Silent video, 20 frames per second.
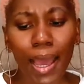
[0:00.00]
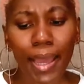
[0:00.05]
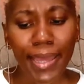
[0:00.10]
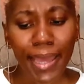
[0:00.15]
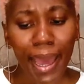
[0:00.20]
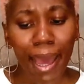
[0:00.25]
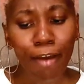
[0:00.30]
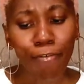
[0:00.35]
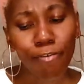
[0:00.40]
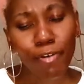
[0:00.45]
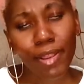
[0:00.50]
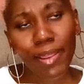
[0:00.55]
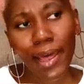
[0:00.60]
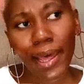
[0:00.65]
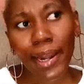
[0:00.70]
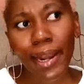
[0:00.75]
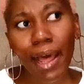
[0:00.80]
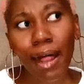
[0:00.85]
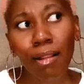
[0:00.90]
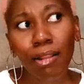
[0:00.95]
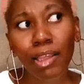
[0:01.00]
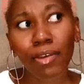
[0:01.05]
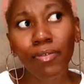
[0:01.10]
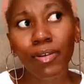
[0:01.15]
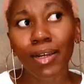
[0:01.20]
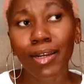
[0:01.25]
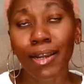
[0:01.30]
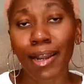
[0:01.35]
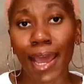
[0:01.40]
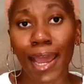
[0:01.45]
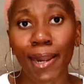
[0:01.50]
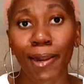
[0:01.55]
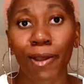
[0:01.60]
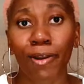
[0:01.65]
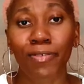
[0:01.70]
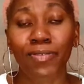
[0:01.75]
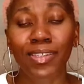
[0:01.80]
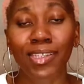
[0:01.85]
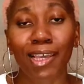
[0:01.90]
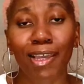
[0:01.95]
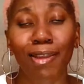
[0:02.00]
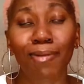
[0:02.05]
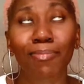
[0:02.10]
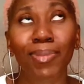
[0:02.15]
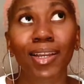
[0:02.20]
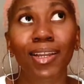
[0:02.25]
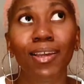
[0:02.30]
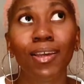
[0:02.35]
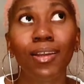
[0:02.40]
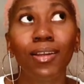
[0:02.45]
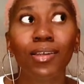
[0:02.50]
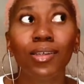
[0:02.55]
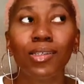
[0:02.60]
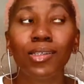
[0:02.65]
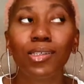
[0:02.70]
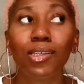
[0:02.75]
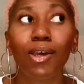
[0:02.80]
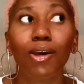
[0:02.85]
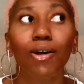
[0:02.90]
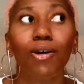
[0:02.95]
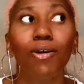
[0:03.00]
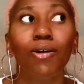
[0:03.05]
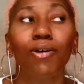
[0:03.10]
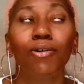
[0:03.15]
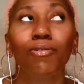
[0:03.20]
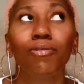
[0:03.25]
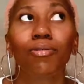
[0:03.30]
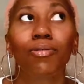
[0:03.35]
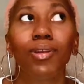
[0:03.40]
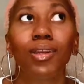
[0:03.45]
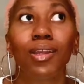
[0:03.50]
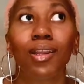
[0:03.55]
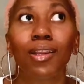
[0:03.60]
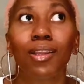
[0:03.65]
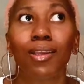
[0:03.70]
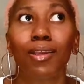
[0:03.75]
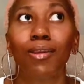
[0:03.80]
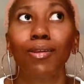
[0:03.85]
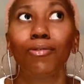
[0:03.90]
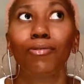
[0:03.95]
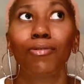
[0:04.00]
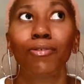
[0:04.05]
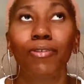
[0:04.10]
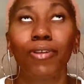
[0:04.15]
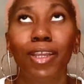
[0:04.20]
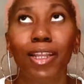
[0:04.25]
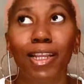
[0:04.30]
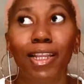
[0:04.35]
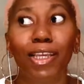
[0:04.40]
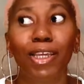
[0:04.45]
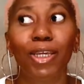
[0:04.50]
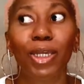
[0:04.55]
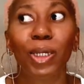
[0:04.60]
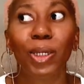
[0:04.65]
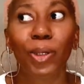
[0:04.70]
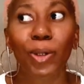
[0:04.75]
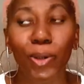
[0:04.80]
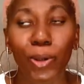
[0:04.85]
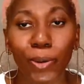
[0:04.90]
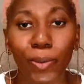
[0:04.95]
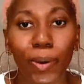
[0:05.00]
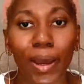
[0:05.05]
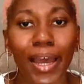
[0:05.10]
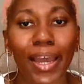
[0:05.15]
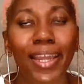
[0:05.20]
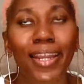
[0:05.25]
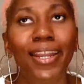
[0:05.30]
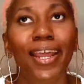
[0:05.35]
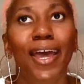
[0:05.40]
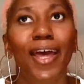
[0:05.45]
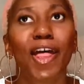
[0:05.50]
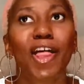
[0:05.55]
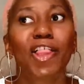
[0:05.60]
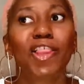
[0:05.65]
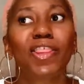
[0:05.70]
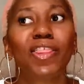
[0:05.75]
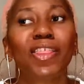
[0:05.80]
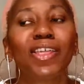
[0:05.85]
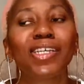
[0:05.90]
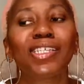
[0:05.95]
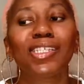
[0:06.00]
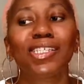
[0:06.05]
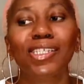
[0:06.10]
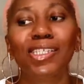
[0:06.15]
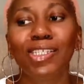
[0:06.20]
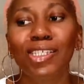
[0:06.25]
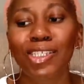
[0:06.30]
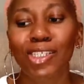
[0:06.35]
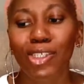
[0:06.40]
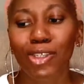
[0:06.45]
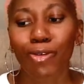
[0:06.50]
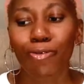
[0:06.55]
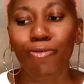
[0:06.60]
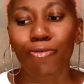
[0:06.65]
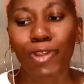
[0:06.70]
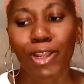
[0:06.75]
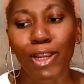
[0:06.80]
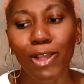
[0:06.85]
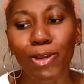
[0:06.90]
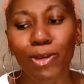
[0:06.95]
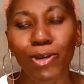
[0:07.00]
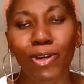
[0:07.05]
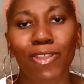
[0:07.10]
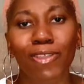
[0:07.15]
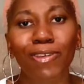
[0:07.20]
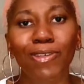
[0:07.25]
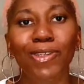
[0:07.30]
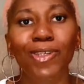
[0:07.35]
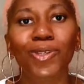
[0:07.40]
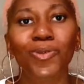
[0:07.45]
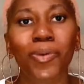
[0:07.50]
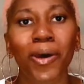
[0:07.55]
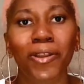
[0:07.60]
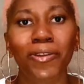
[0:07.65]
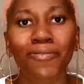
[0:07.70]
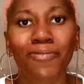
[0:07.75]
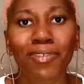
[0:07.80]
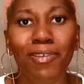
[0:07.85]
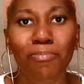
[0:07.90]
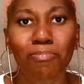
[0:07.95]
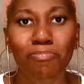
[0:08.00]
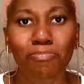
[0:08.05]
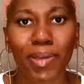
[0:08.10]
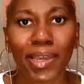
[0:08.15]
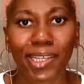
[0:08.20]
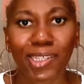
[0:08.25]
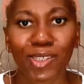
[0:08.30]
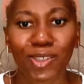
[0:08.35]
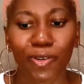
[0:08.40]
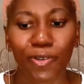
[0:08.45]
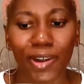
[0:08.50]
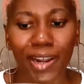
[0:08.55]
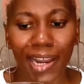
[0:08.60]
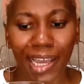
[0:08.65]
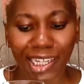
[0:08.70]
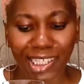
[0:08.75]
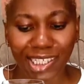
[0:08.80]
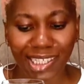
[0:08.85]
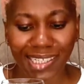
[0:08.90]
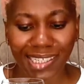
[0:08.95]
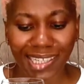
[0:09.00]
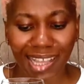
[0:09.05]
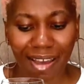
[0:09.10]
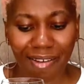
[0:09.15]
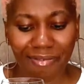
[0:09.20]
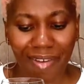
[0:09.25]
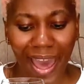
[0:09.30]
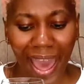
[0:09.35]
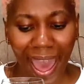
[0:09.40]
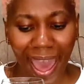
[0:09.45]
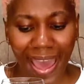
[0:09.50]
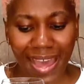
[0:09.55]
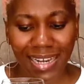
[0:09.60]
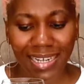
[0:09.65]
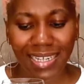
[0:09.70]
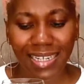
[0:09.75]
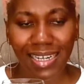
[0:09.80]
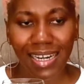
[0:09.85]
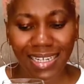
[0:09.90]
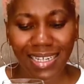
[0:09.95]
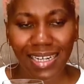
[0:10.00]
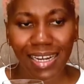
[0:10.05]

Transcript: yeah, for that I'll give it a 9 out of 10, but it is a really, really good wine. This is really good. This is one of the best Grenaches I've had.